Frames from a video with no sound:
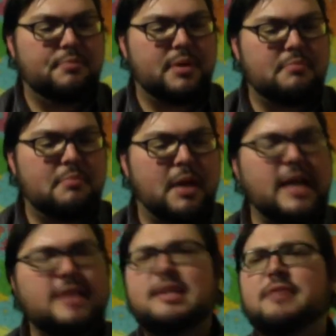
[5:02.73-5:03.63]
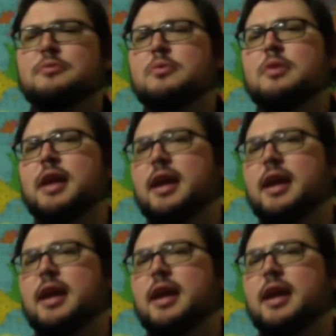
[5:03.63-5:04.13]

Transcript: But by 1848,